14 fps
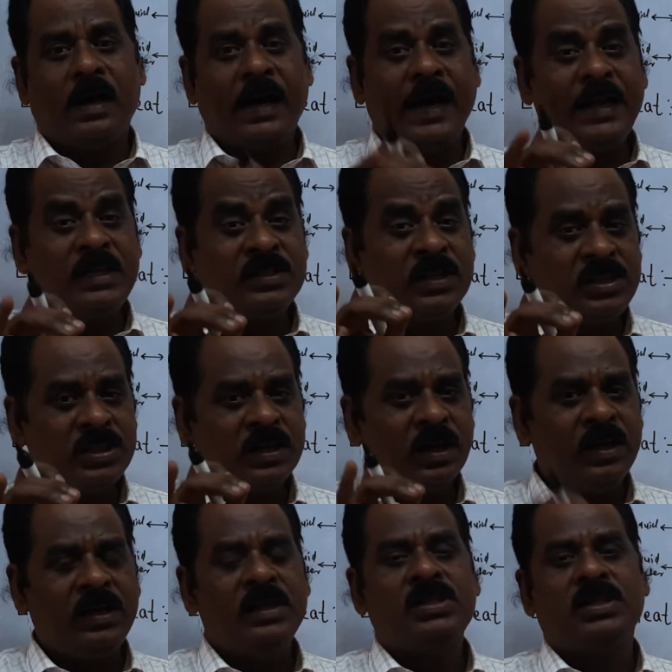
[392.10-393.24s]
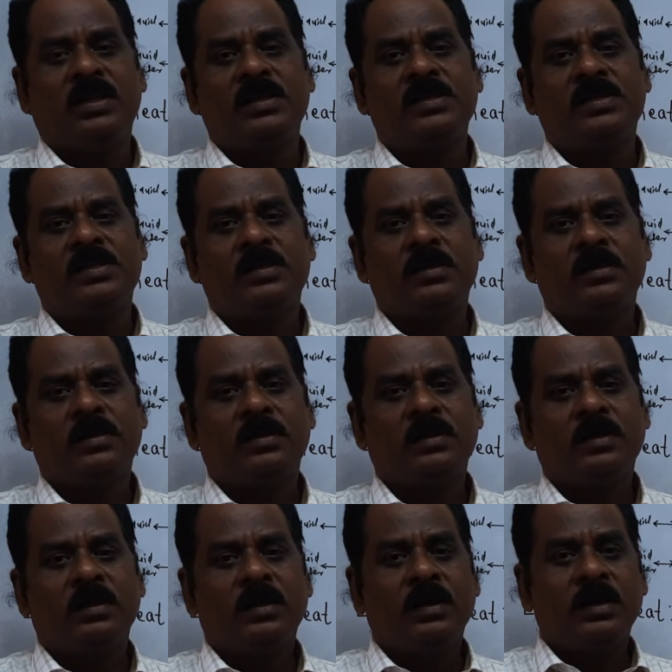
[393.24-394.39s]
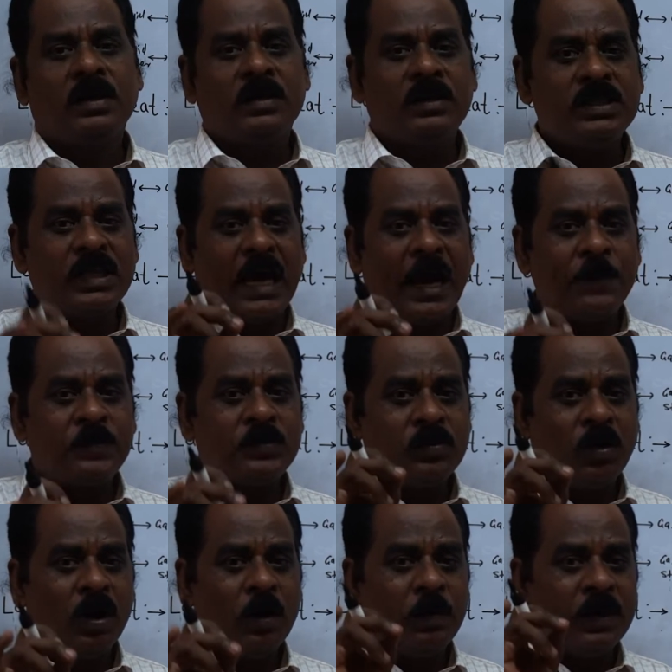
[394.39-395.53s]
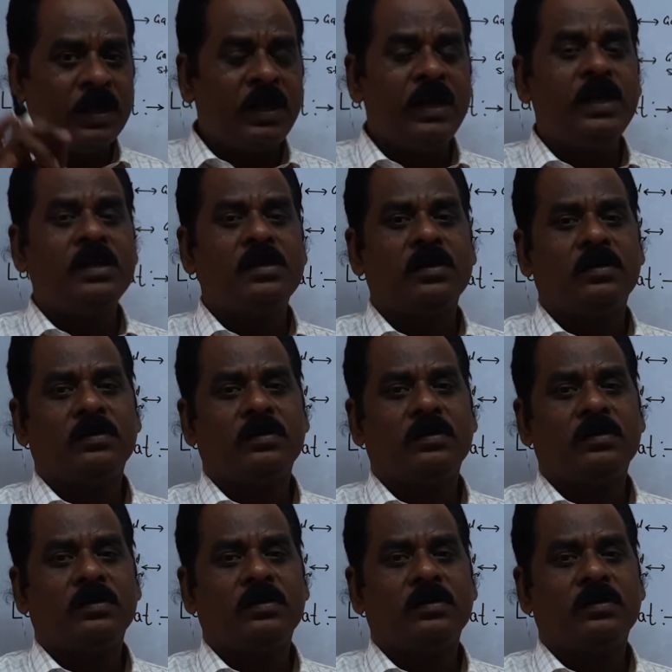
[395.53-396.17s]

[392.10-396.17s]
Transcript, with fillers: At such conditions, this absorbed heat